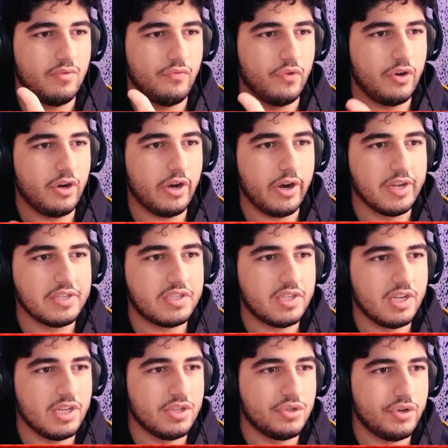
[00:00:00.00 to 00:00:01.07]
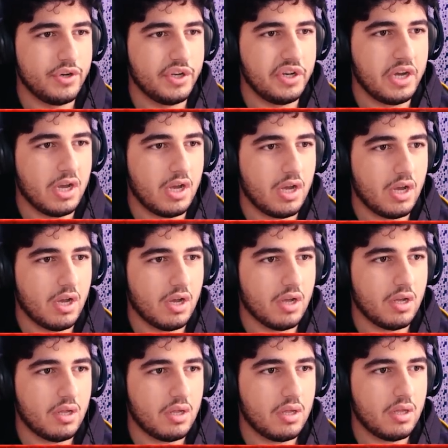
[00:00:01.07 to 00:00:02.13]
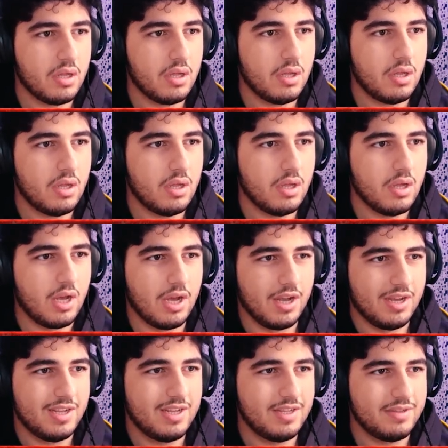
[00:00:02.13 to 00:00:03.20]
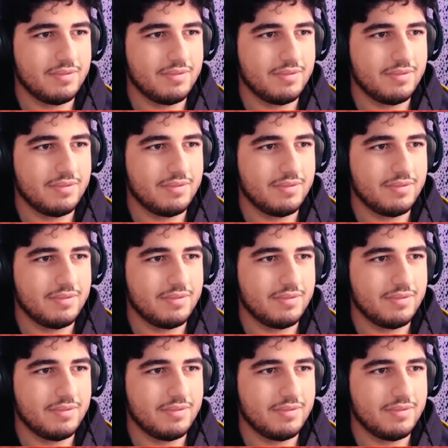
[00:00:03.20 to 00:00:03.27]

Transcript: Where is Slendrina? Ah.